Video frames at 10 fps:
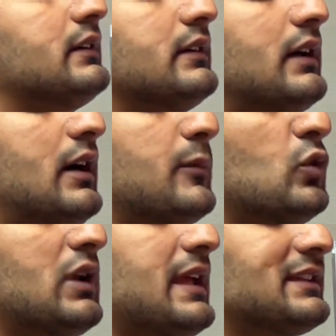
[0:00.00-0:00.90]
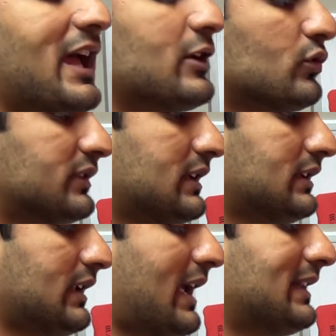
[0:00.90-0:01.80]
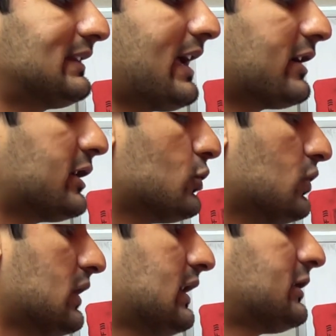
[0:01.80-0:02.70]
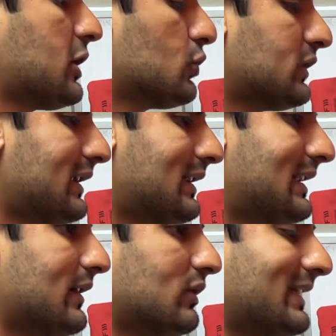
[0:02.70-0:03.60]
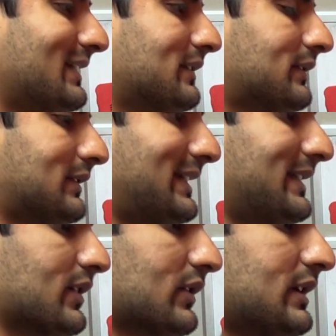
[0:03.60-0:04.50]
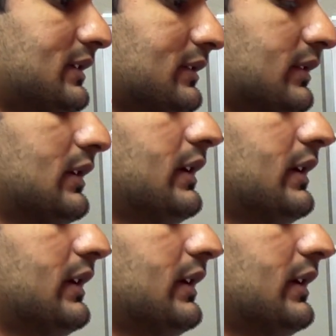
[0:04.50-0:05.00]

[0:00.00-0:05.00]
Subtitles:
hormone like thyroxine and thyronine level is increased,